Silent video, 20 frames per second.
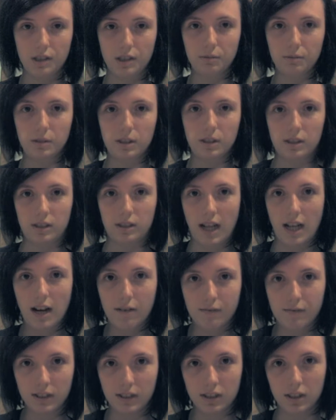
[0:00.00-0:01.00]
You
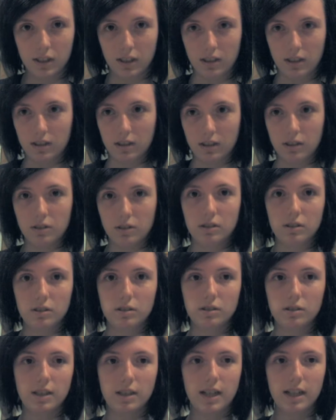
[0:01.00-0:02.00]
savages.
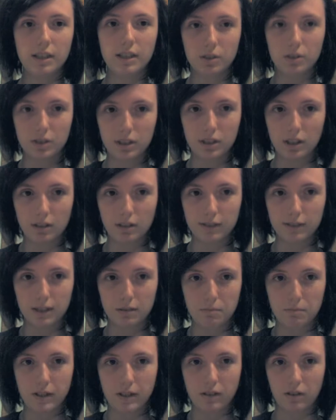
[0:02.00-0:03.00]
Look at yourselves
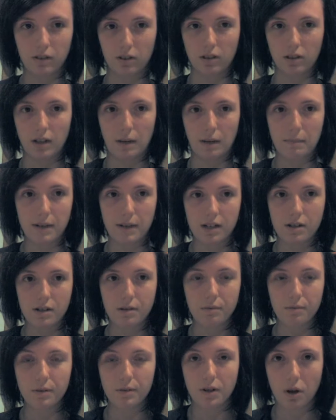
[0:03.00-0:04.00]
in the mirror. I
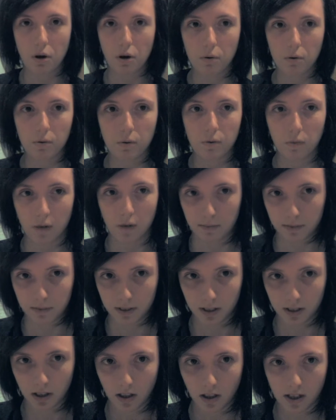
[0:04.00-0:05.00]
mean, you know who
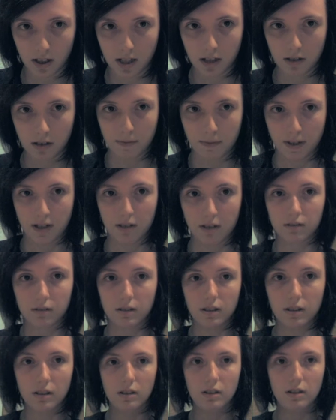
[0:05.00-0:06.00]
I'm talking
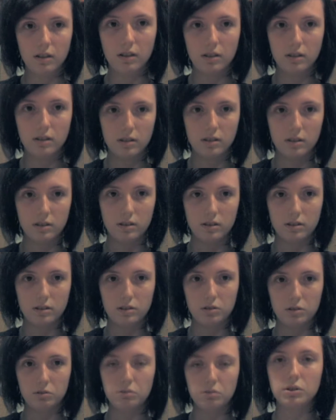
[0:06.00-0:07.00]
about.
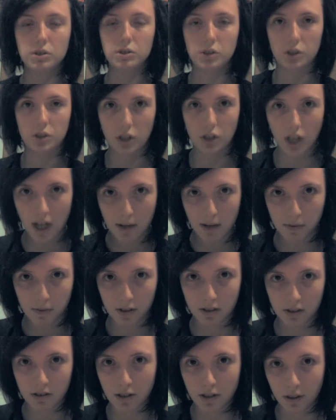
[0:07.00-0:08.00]
Shame
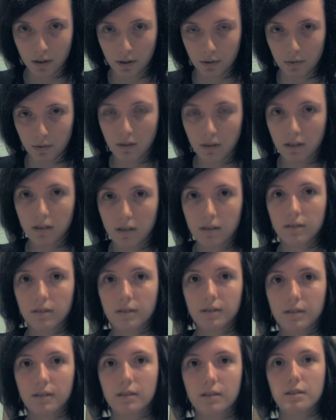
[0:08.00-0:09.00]
on you.
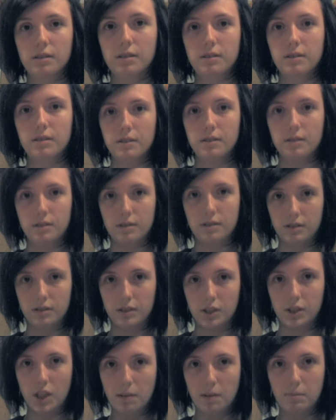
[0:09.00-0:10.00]

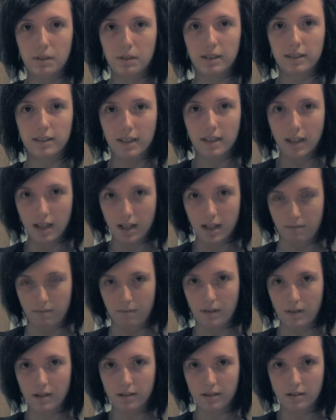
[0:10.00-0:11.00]
Shame on
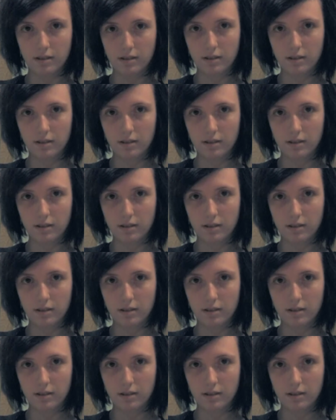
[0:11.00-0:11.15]
them.